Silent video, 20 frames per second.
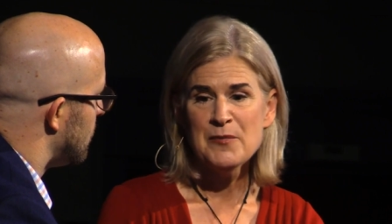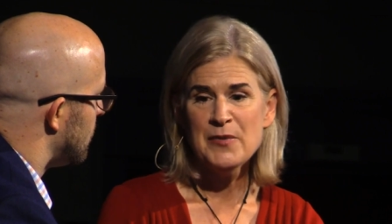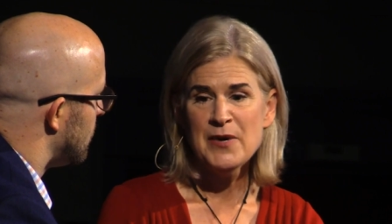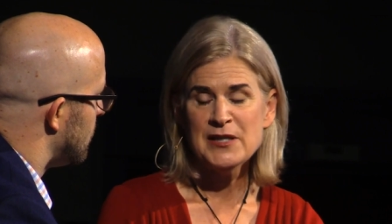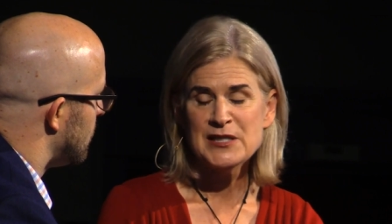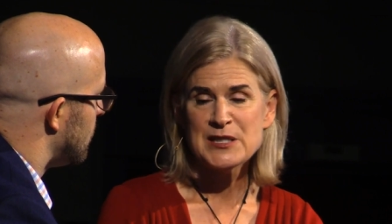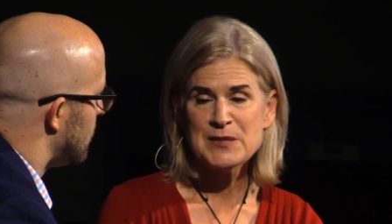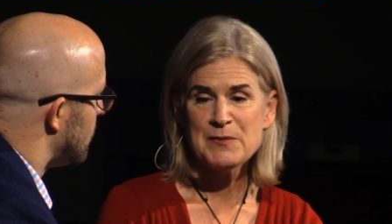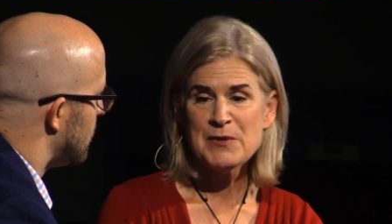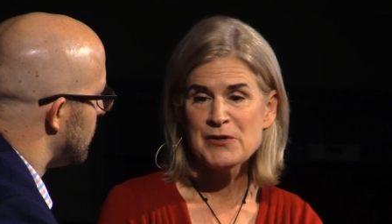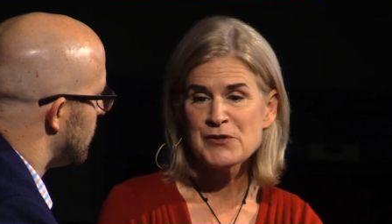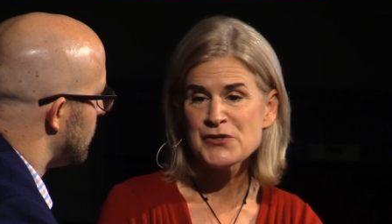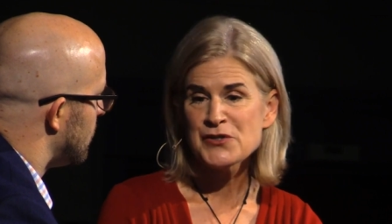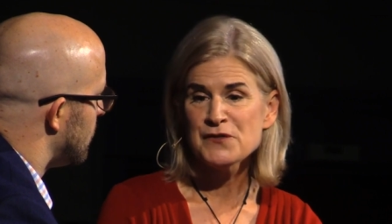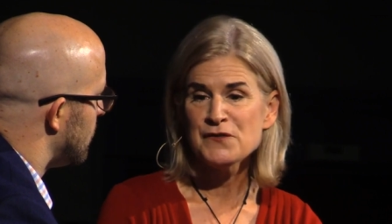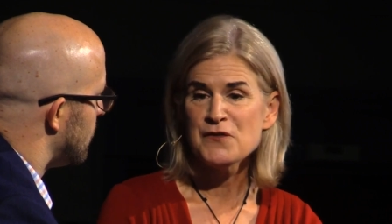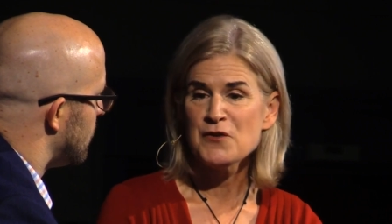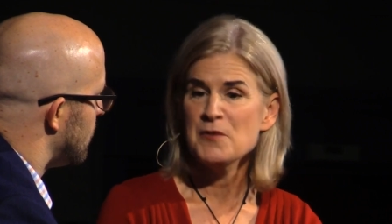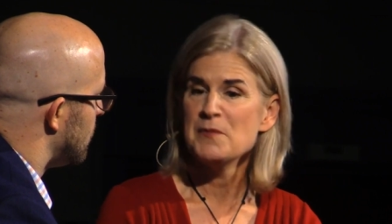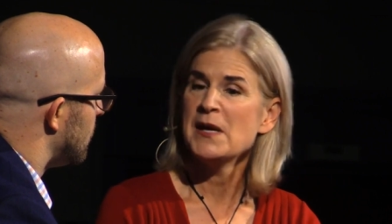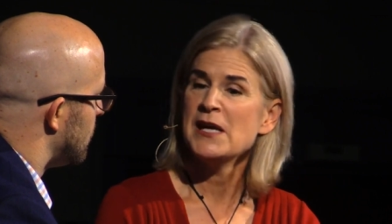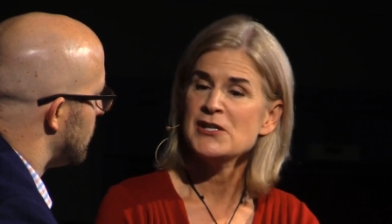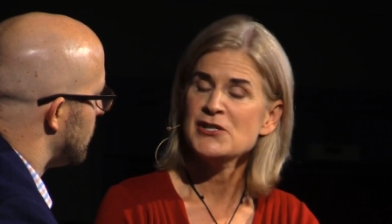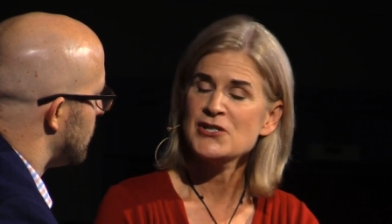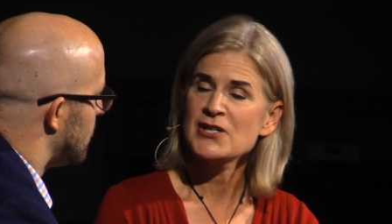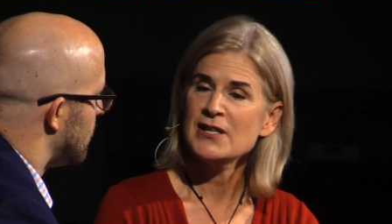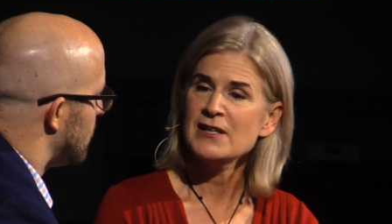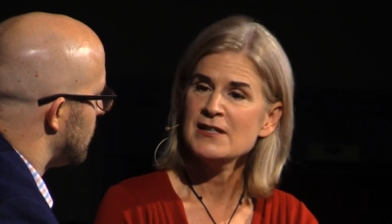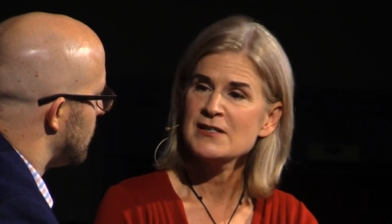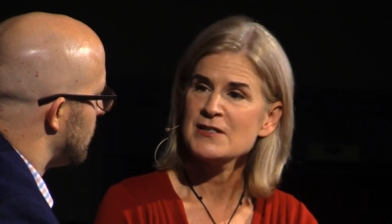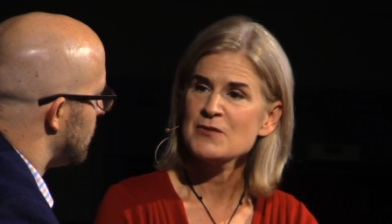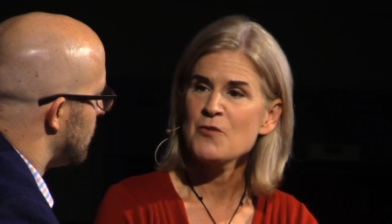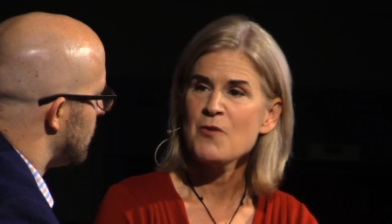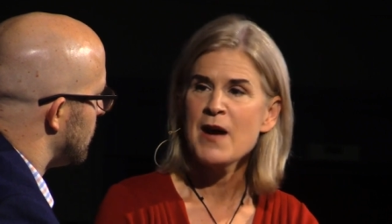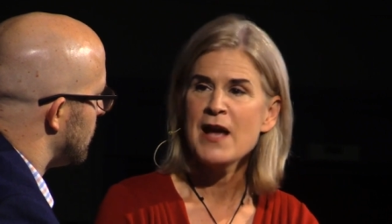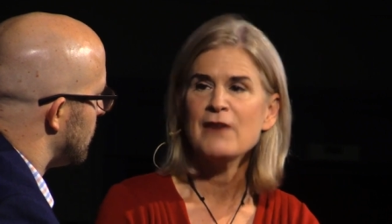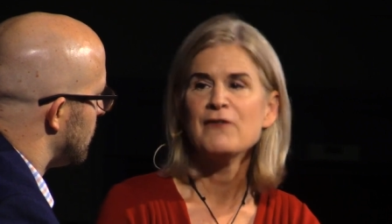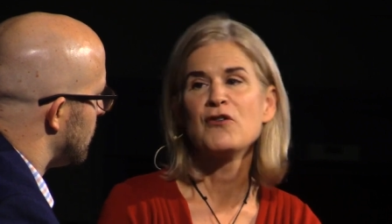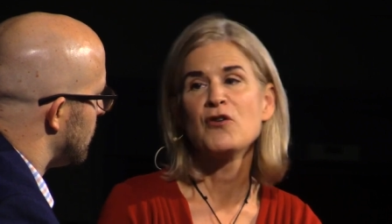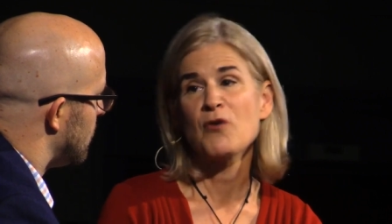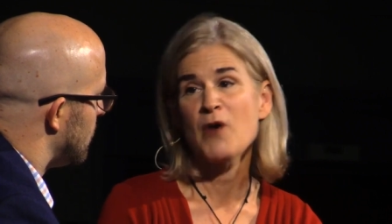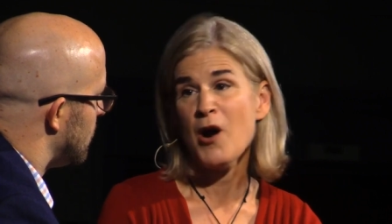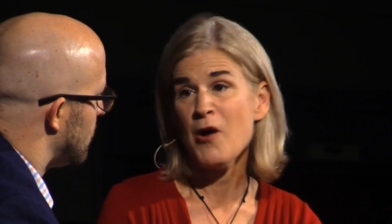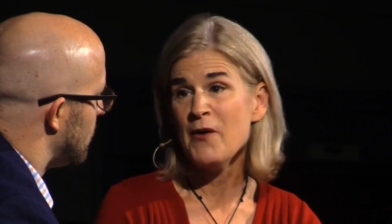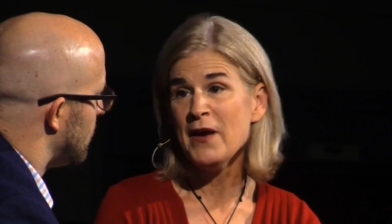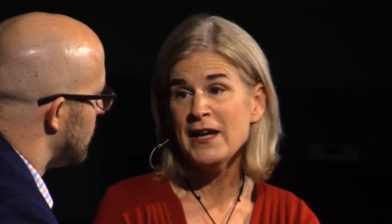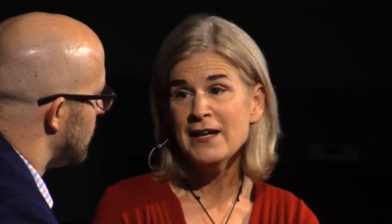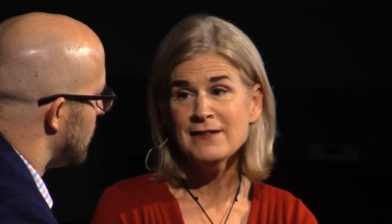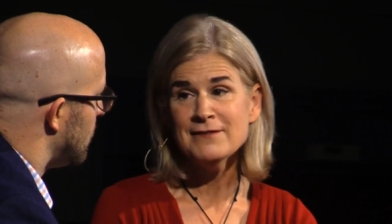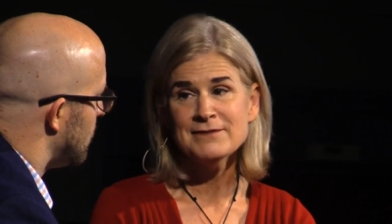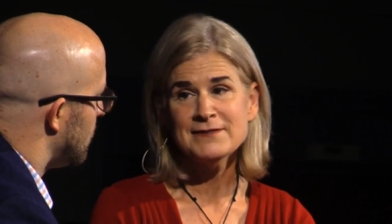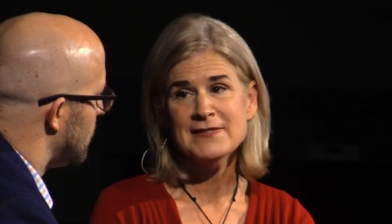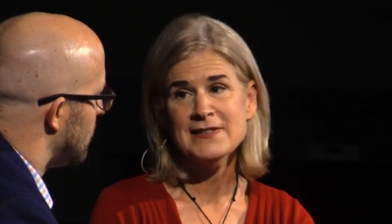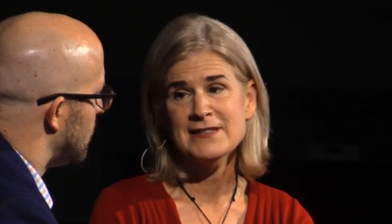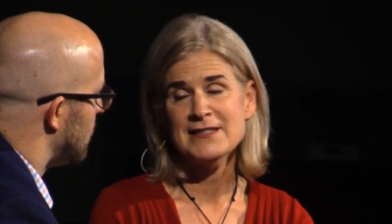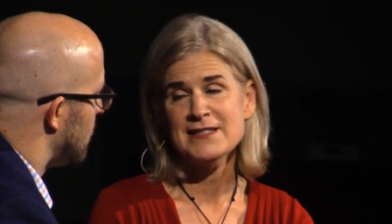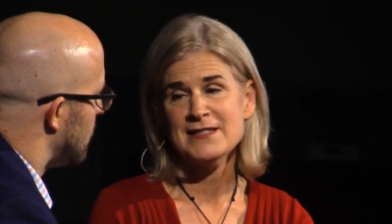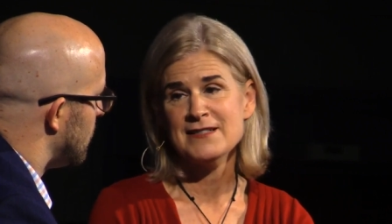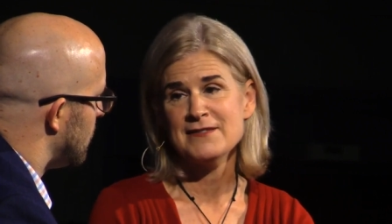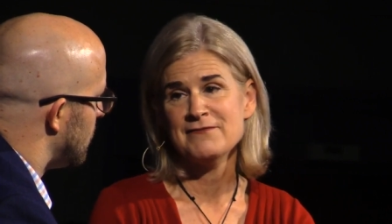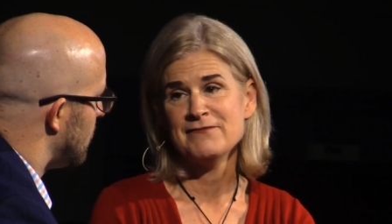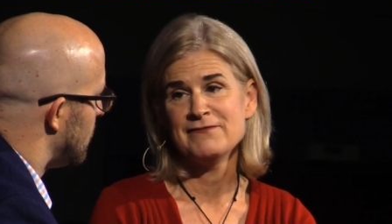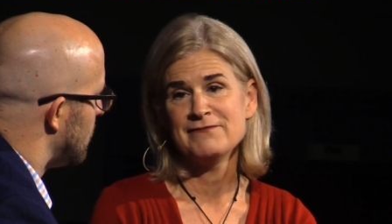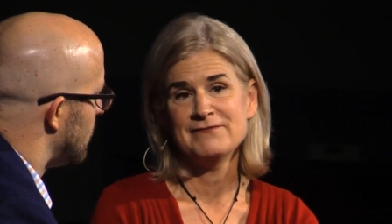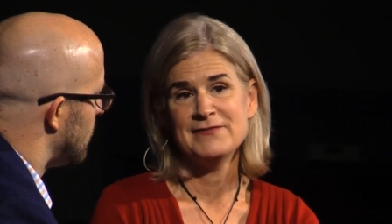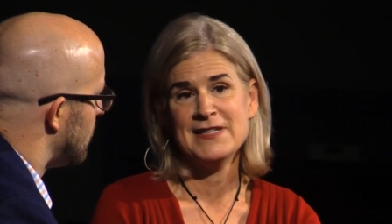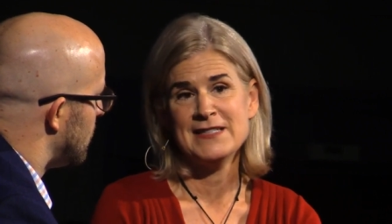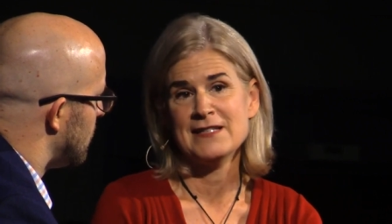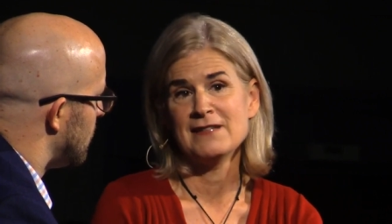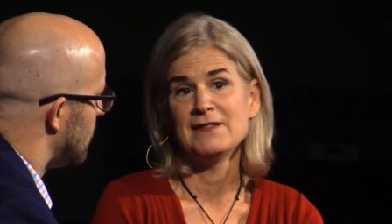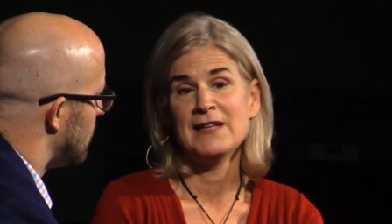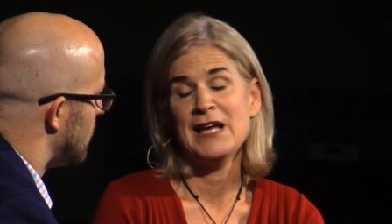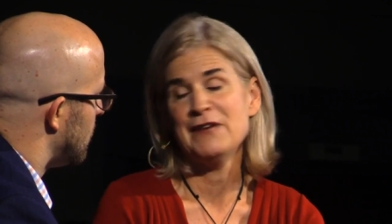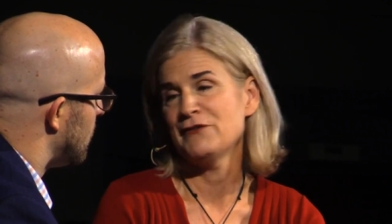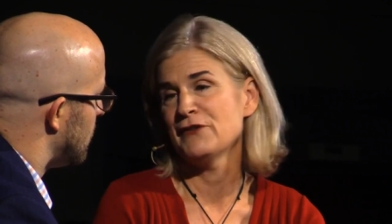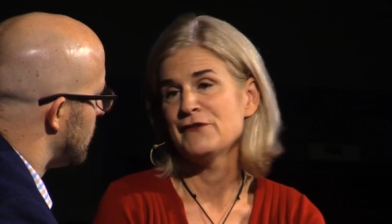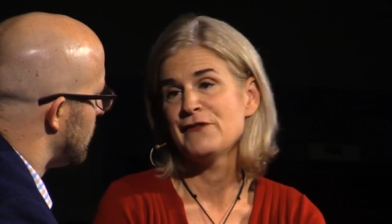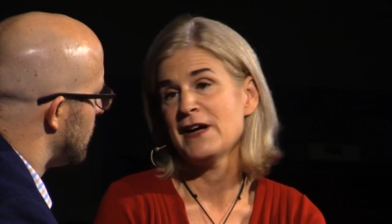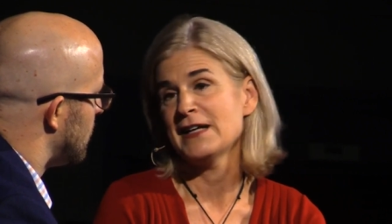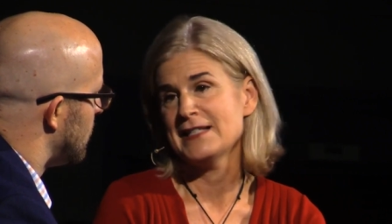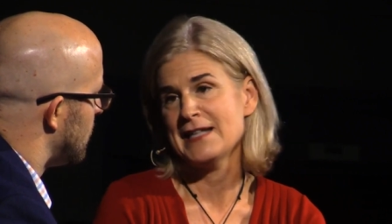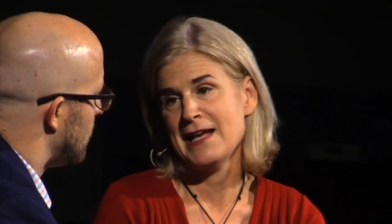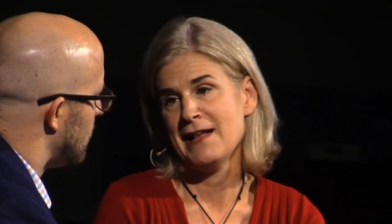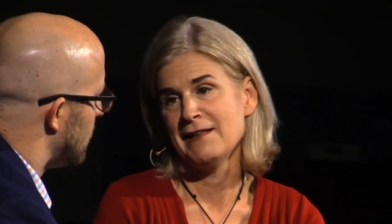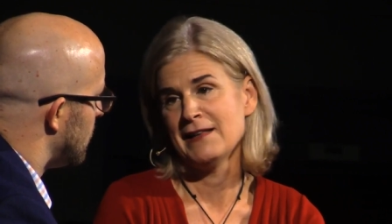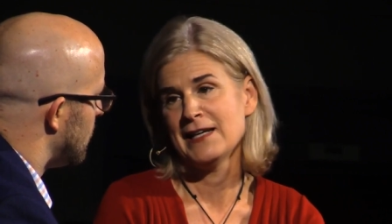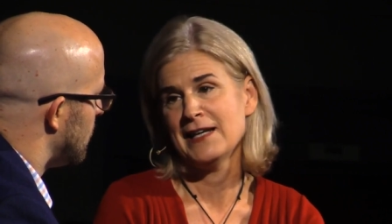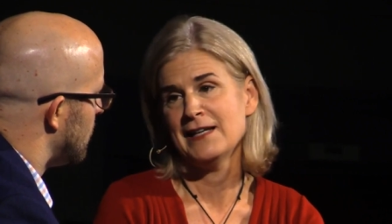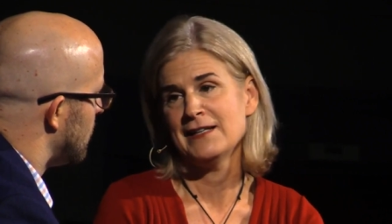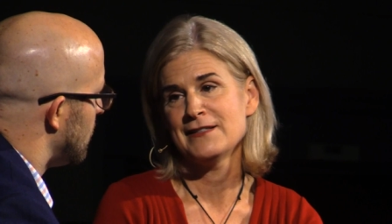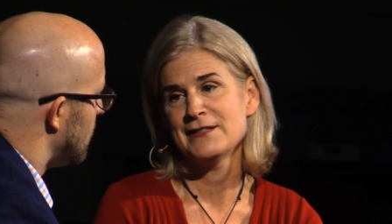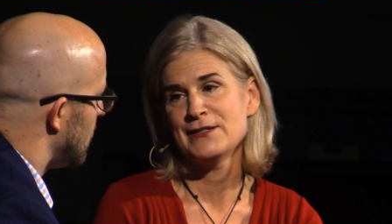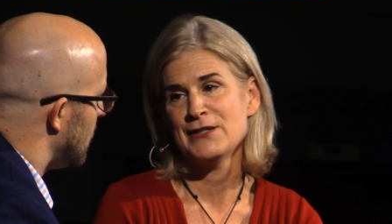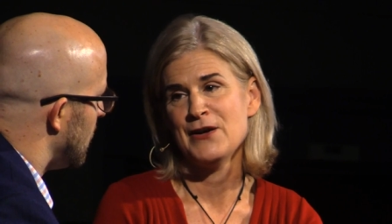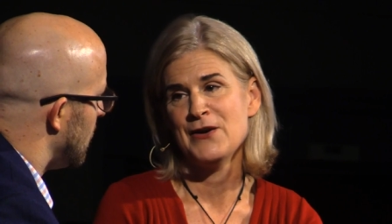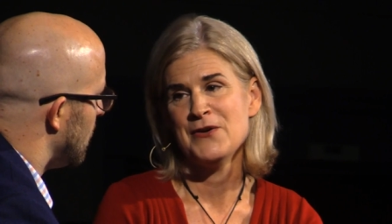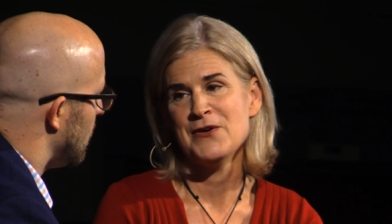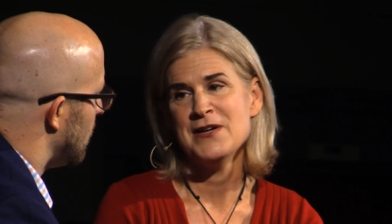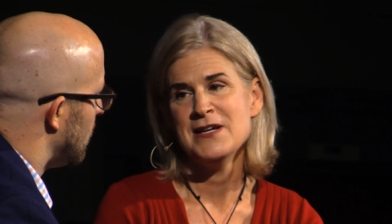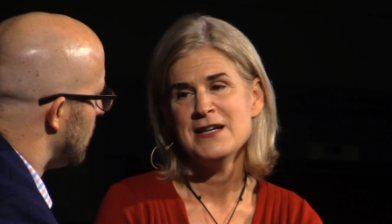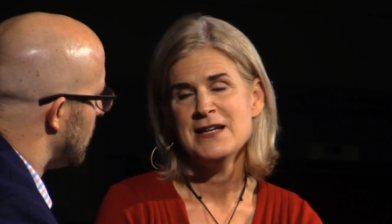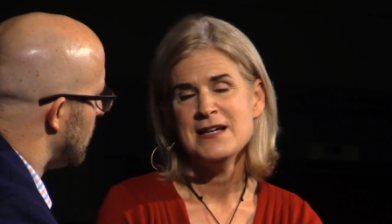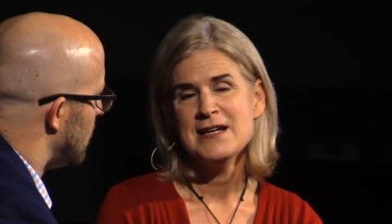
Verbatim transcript: but spiritual formation is a way of growing. It's it's a life of vitality. So yeah.